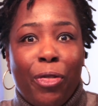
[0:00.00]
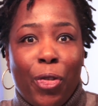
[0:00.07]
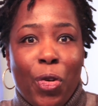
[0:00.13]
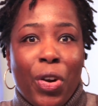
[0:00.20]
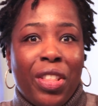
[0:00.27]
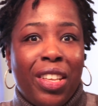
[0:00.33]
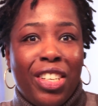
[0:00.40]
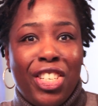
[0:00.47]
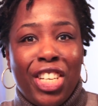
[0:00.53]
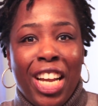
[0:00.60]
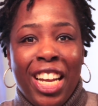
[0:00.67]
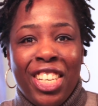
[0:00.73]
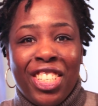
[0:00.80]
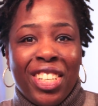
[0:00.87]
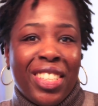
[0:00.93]
for the
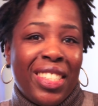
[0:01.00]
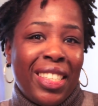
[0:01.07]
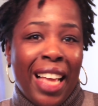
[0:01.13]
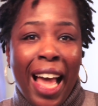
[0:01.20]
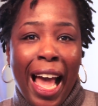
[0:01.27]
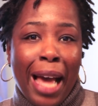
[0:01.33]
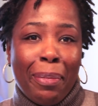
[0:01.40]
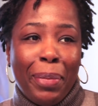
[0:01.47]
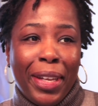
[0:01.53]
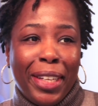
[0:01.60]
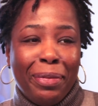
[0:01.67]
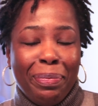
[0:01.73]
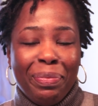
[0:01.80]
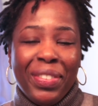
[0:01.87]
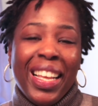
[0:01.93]
changes to
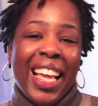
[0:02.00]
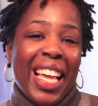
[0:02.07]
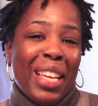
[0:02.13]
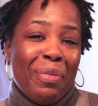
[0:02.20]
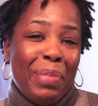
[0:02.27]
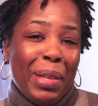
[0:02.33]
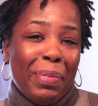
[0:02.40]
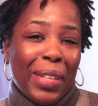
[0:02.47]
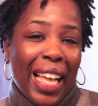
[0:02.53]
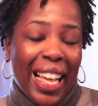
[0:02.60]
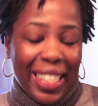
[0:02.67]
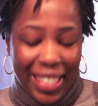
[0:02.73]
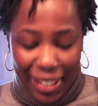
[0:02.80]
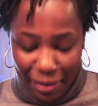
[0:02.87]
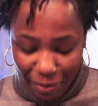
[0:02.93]
happen. Be
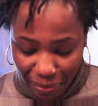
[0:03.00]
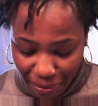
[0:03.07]
blessed.